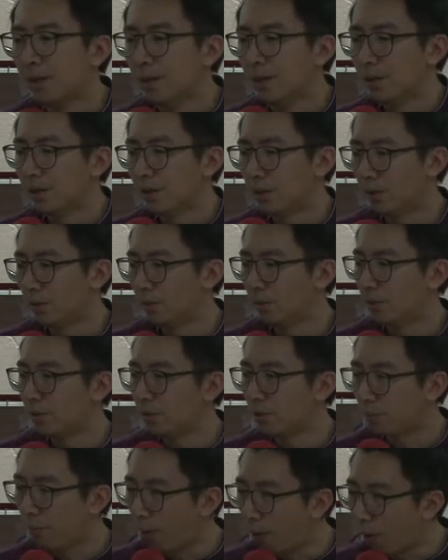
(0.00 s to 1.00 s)
So
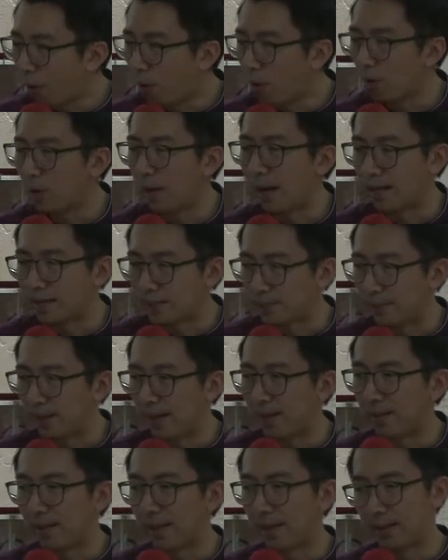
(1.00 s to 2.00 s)
Paul
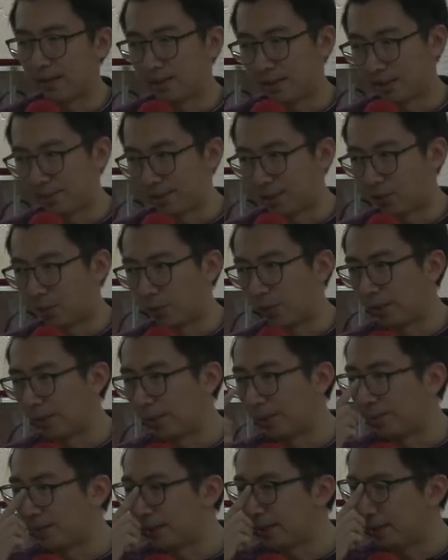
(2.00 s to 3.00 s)
explained that
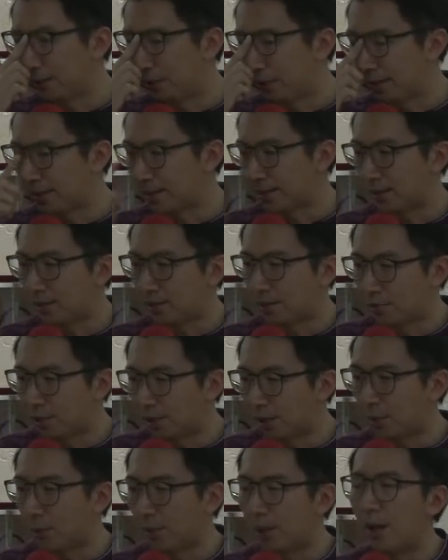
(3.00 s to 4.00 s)
subsequently, but you can see straight
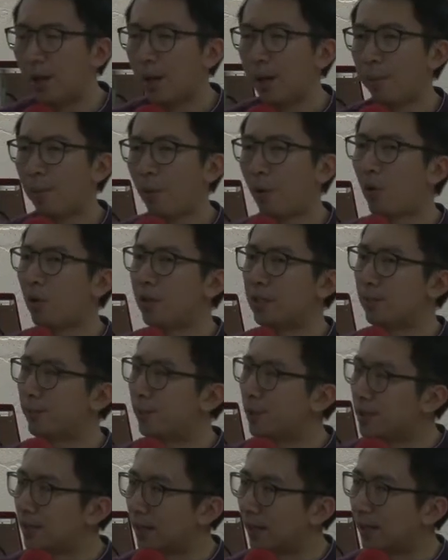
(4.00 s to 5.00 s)
away Paul is
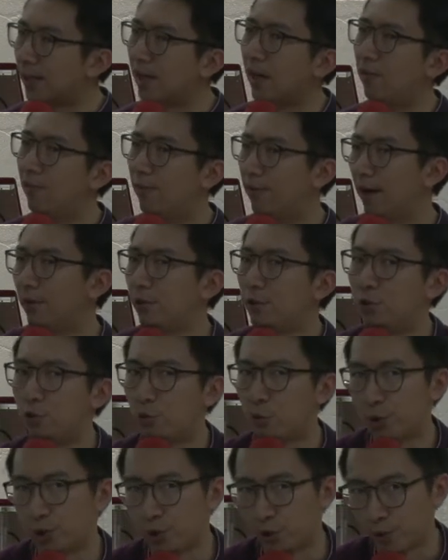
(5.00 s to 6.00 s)
presenting a very
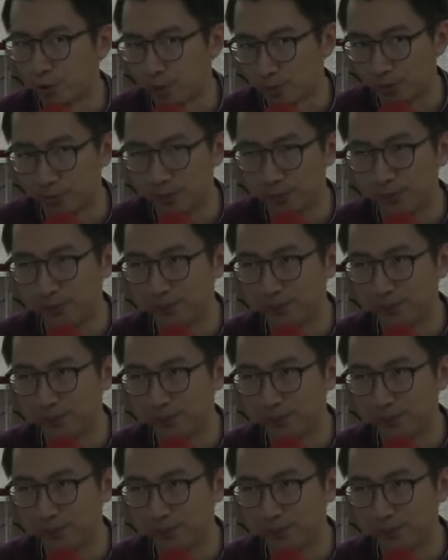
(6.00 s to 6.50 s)
Jewish gospel.